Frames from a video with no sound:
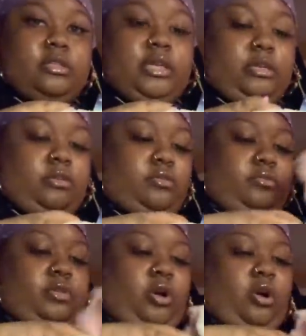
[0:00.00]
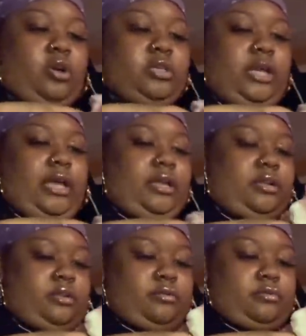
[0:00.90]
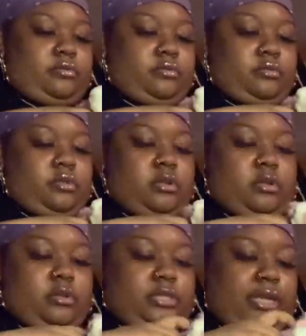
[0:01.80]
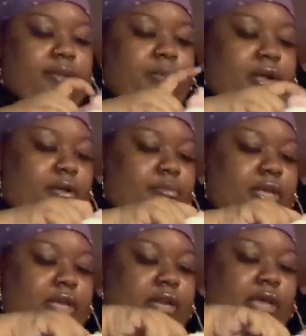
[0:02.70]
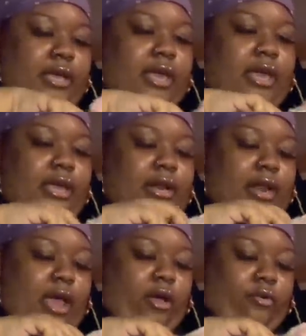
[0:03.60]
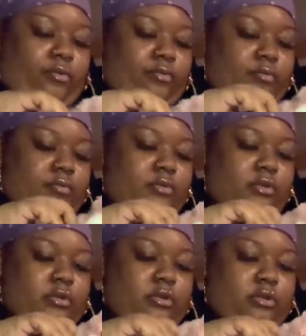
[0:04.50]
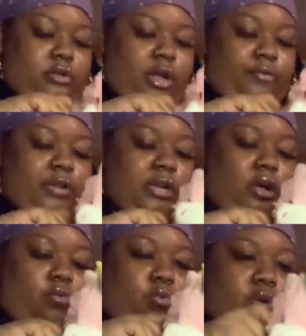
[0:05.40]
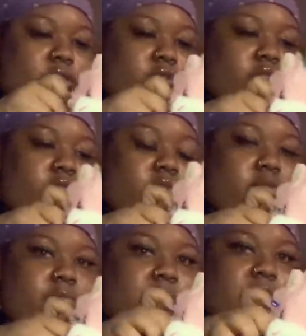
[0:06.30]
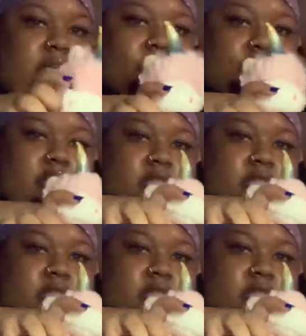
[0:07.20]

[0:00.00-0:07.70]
little dog, like teddy bear in me, like hanging out. I really don't want to, because as